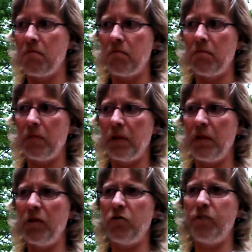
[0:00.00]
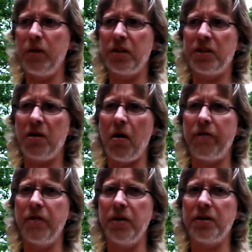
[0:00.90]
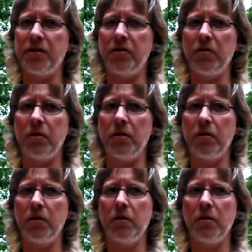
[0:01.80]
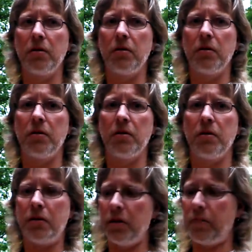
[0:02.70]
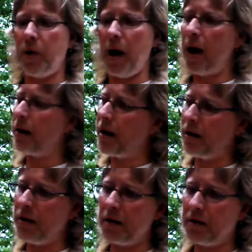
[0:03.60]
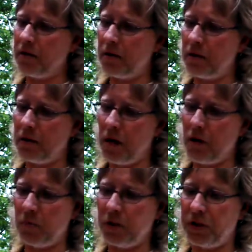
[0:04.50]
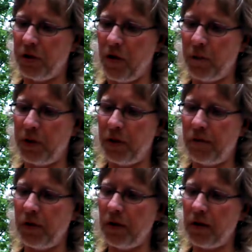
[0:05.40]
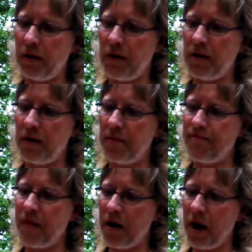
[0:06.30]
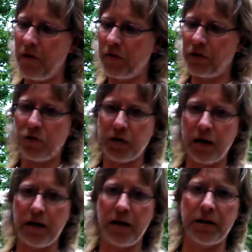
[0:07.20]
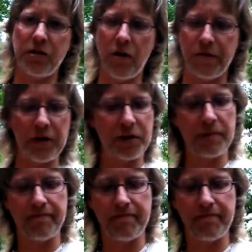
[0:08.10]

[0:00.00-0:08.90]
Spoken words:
A little bit of softness to the pack, not terribly soft, but definitely ever so slight hint of softness.